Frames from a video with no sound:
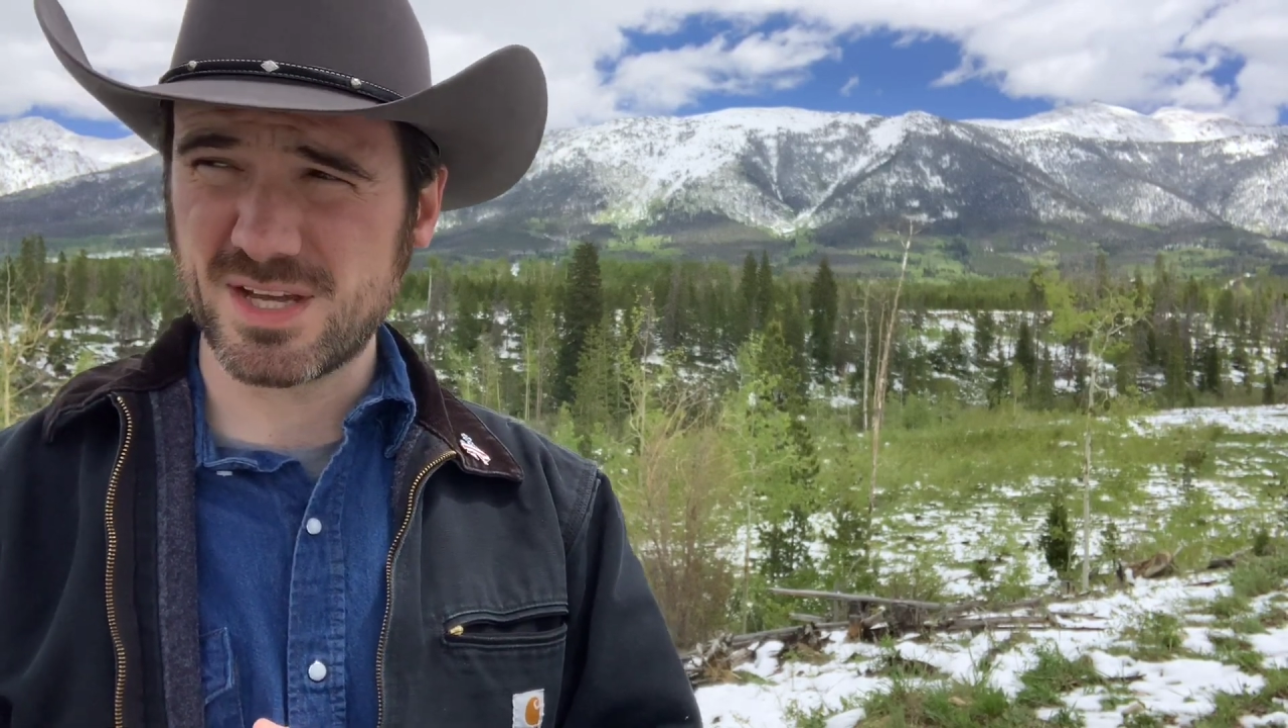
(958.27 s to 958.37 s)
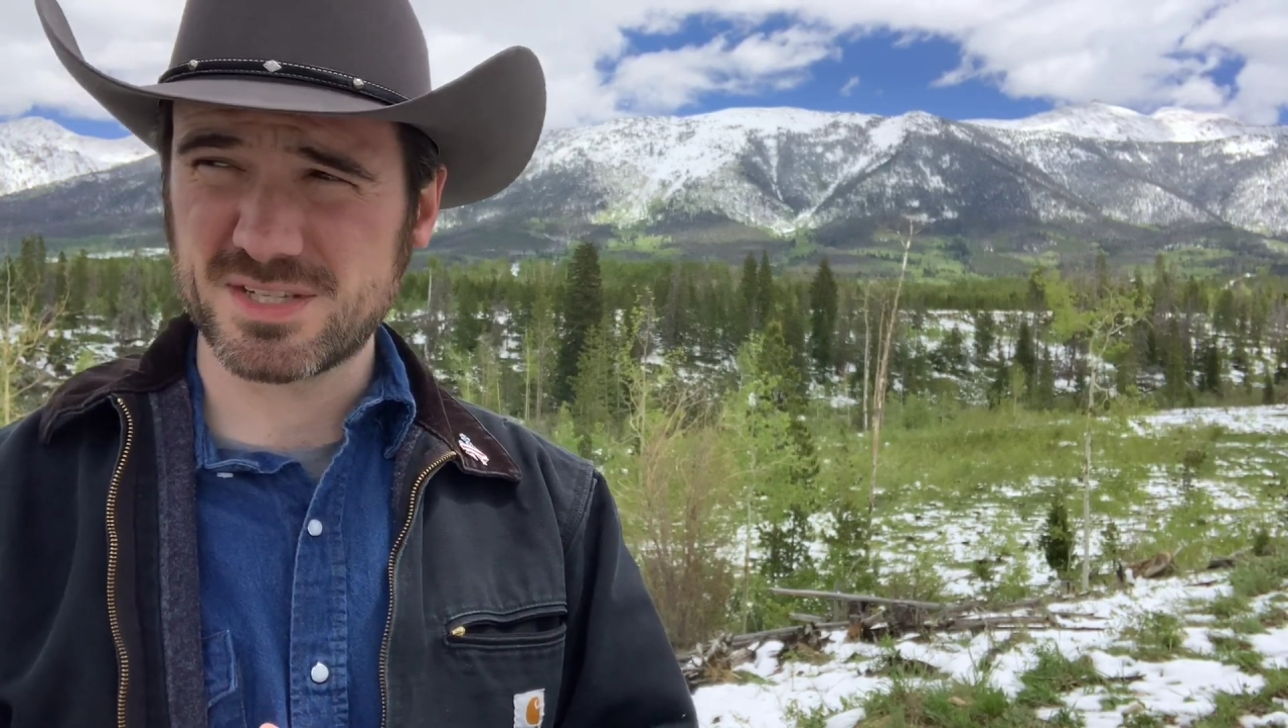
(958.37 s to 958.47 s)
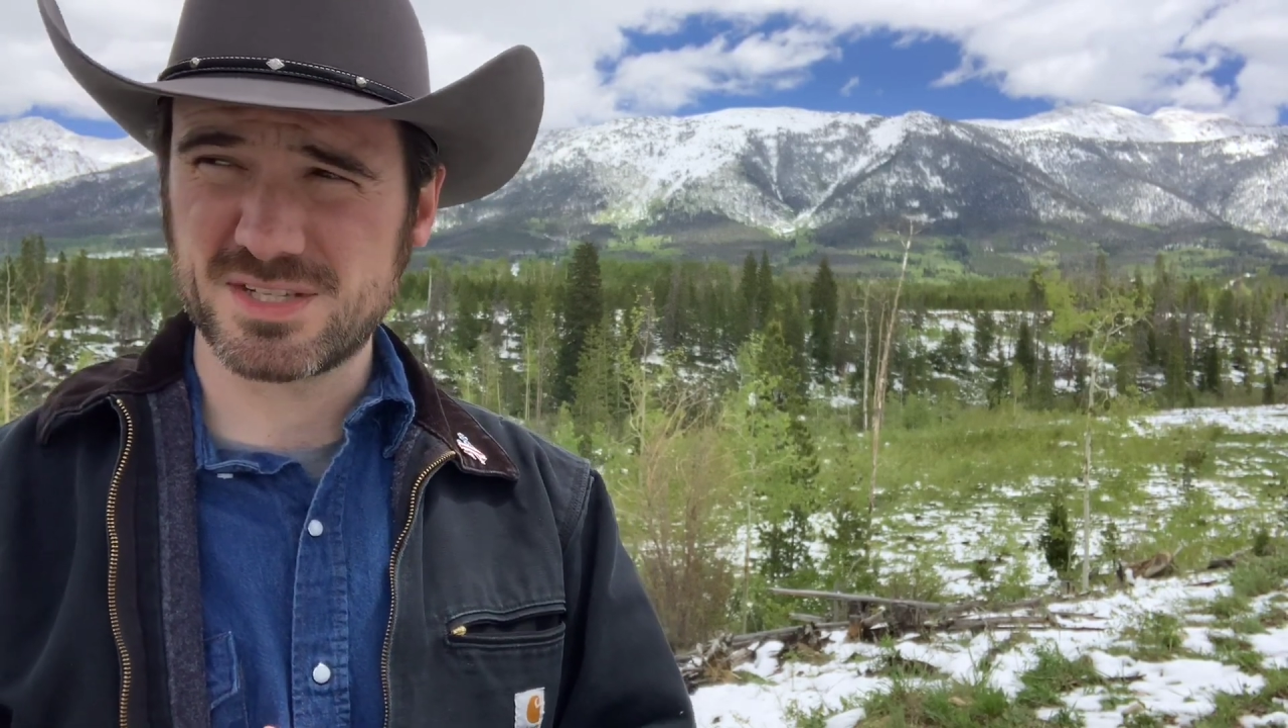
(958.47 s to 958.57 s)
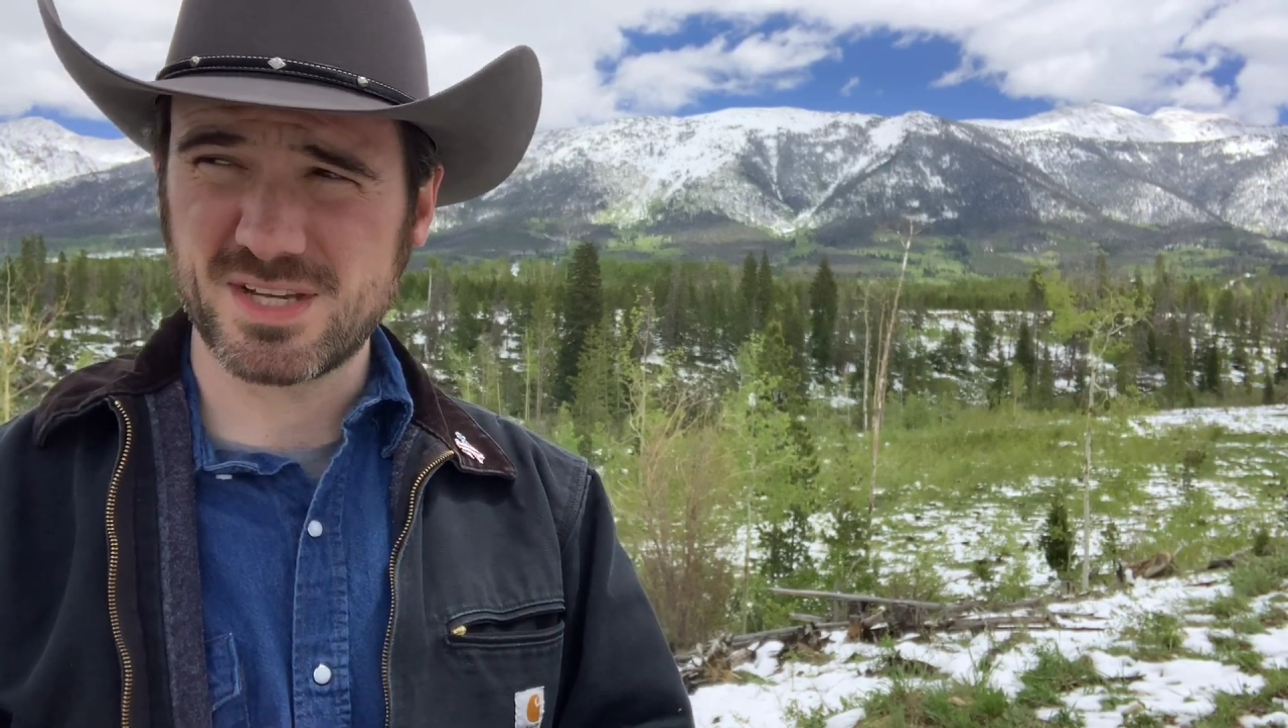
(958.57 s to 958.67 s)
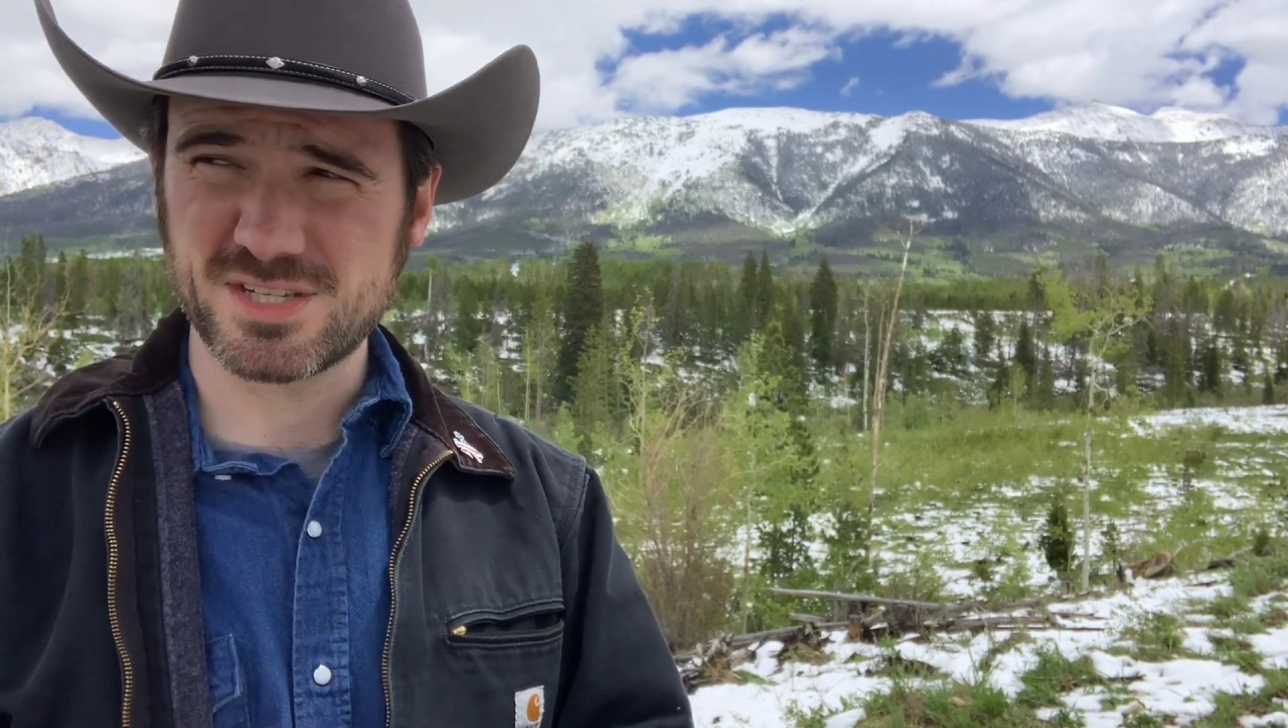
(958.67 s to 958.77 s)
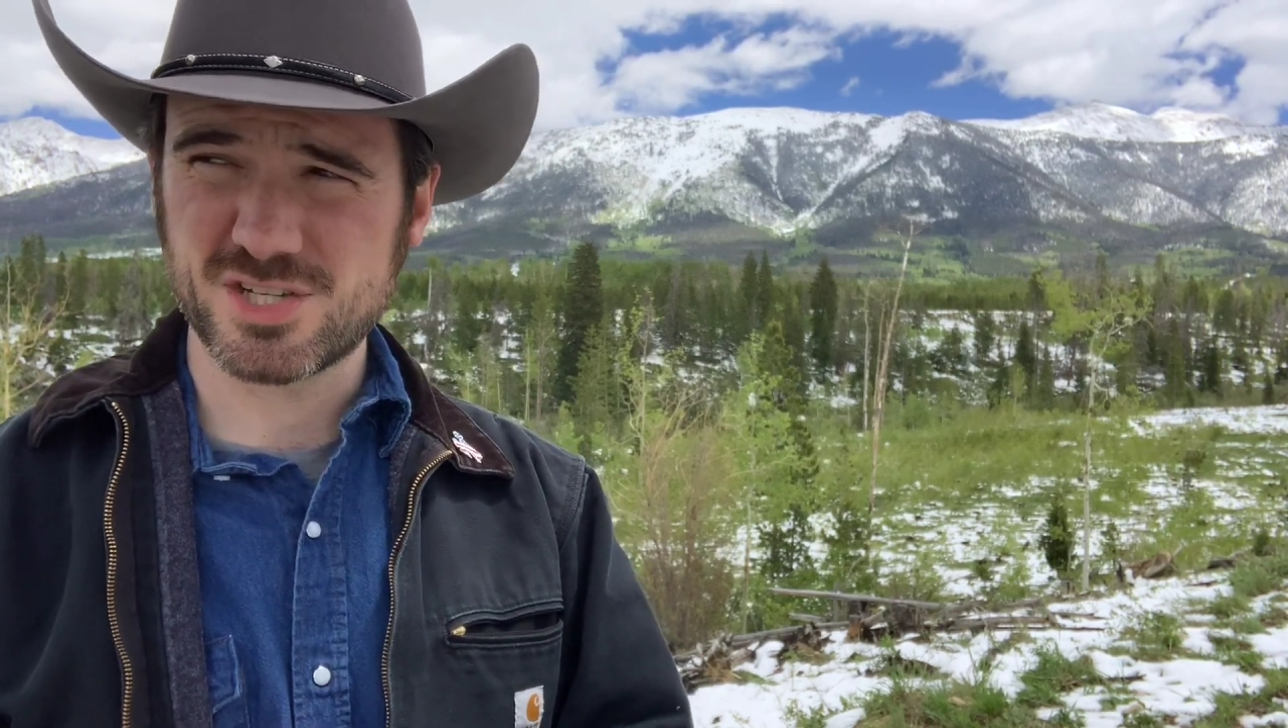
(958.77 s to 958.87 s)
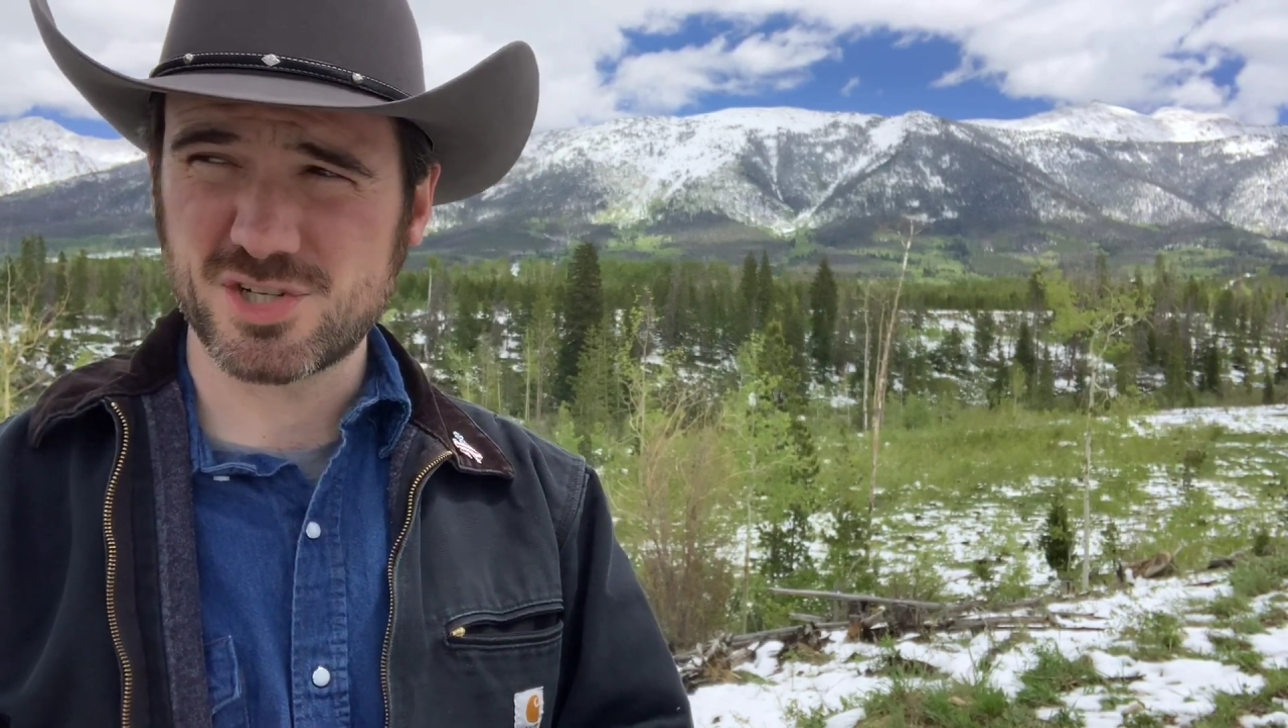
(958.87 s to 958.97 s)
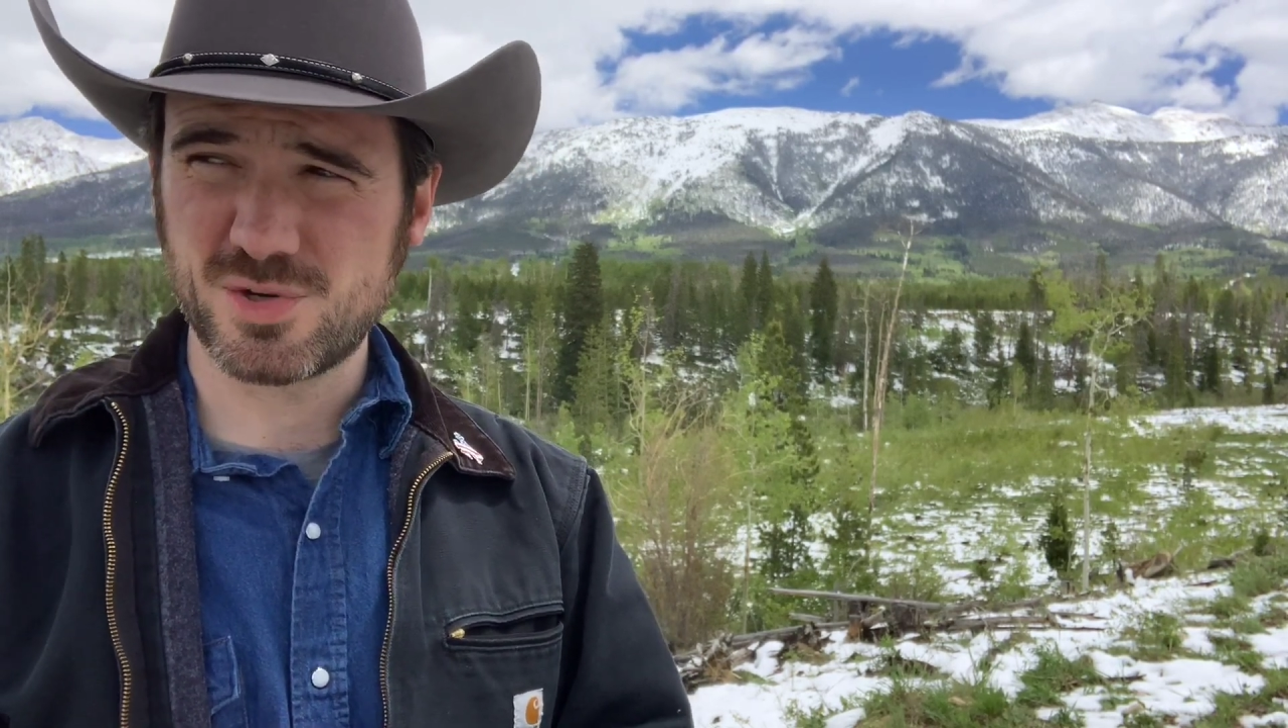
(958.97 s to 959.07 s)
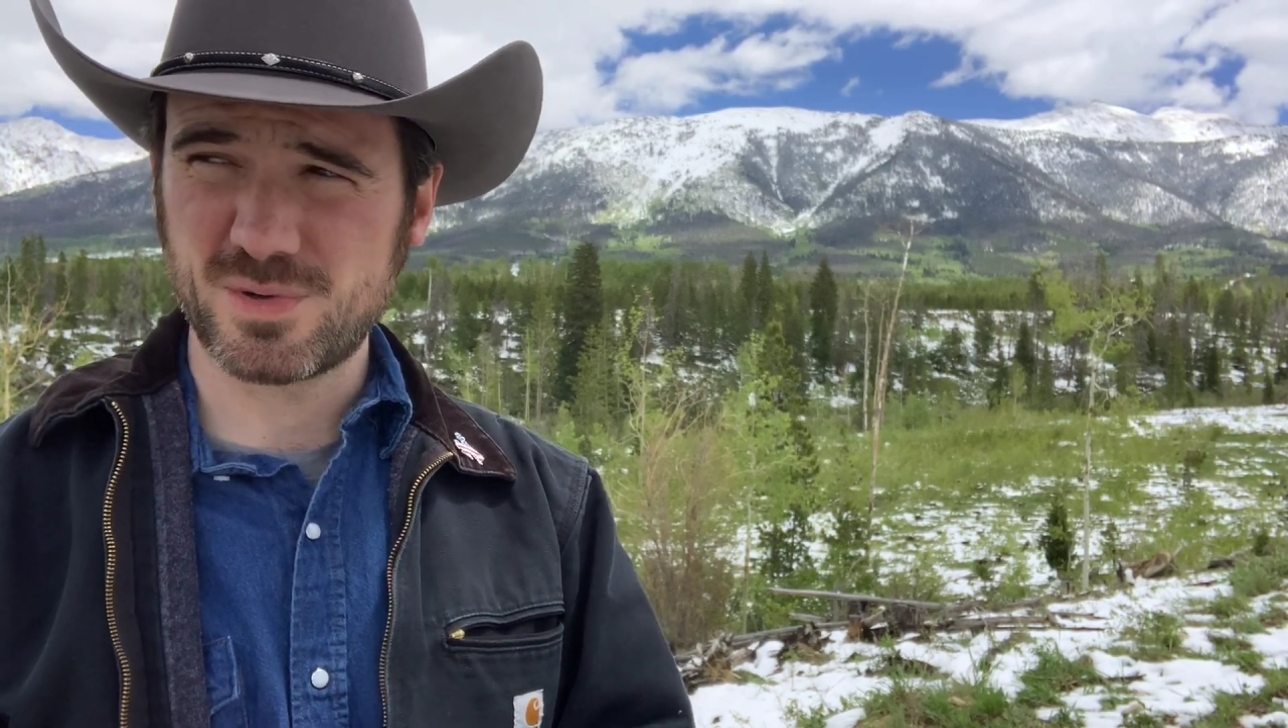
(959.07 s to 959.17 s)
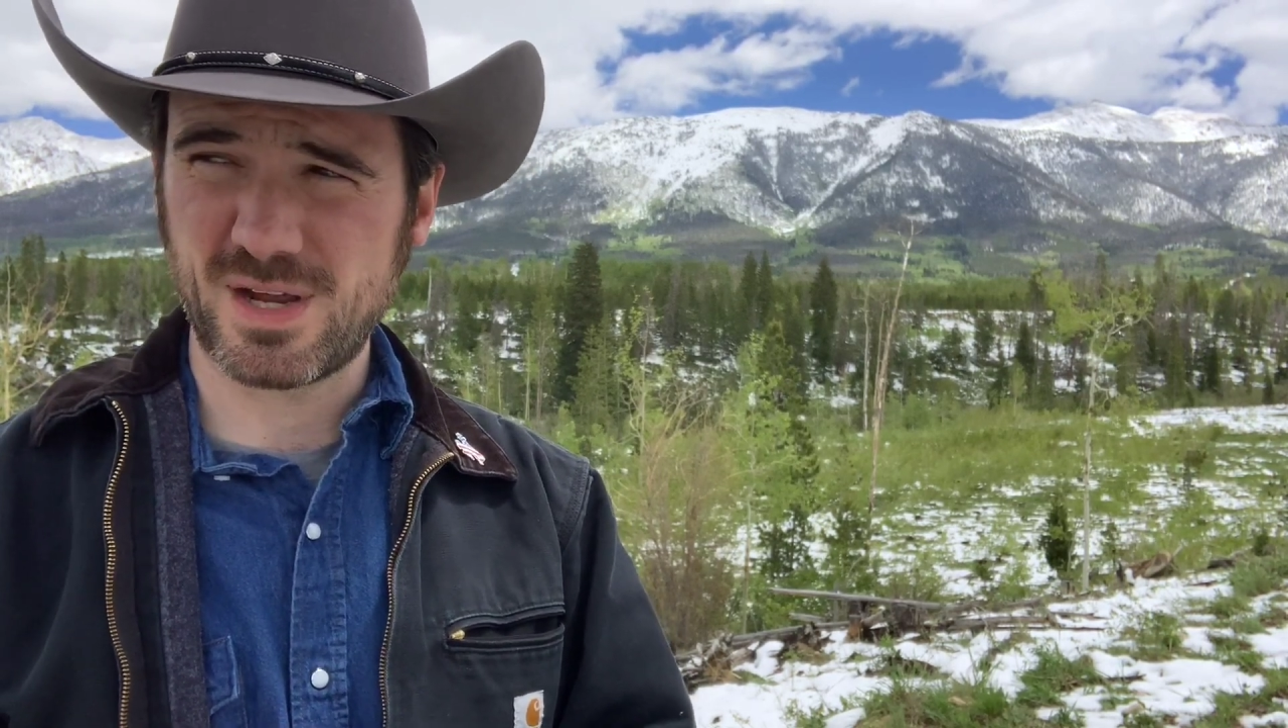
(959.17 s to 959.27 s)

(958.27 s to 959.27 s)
exercises shown